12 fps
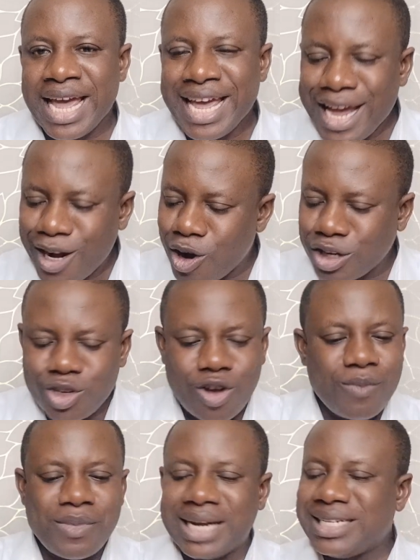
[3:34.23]
It does
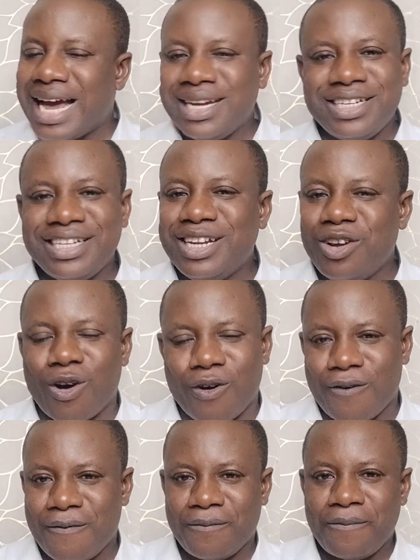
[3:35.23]
not matter the
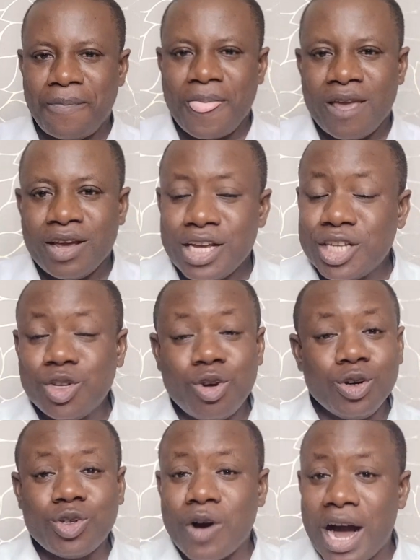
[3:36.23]
in-law. It's
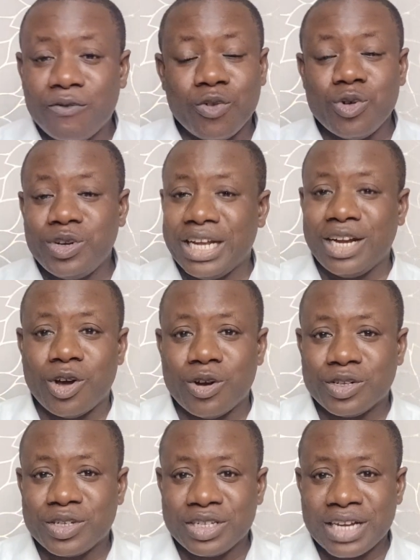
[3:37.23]
good to have good
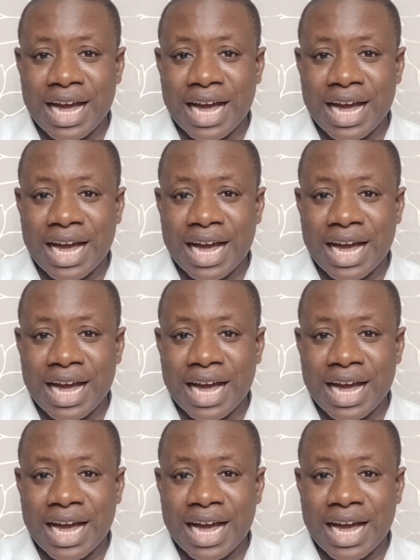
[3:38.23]
in-laws.